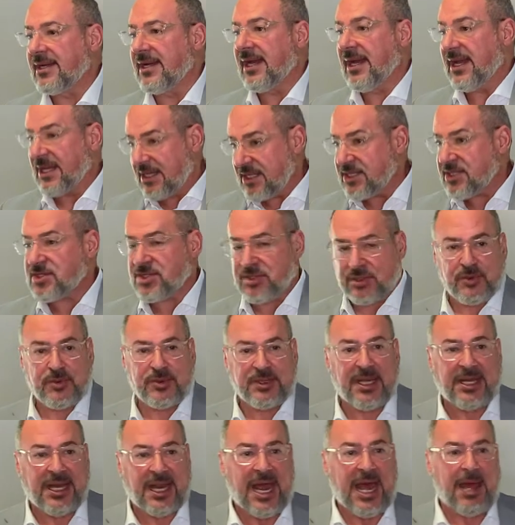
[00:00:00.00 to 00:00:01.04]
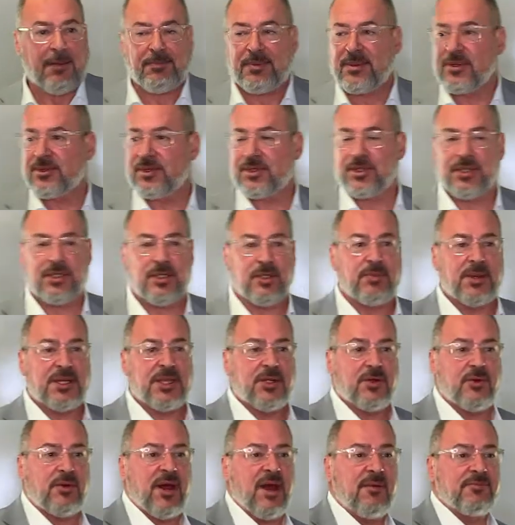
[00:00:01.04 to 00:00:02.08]
It is true that happened to you, but
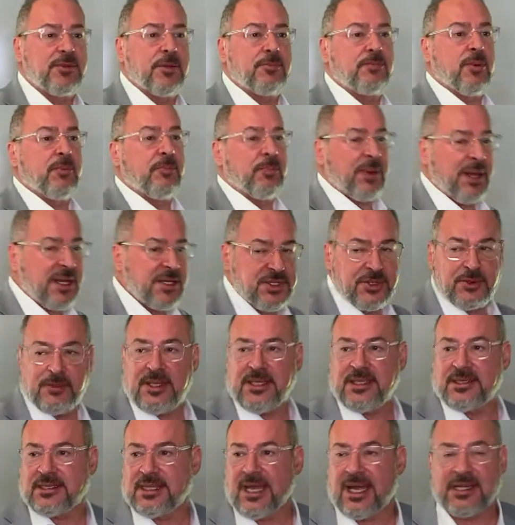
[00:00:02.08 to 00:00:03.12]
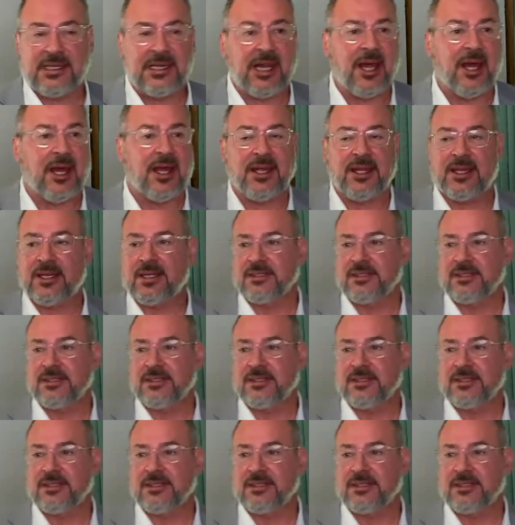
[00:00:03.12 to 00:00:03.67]
you don't have to perpetuate that lie.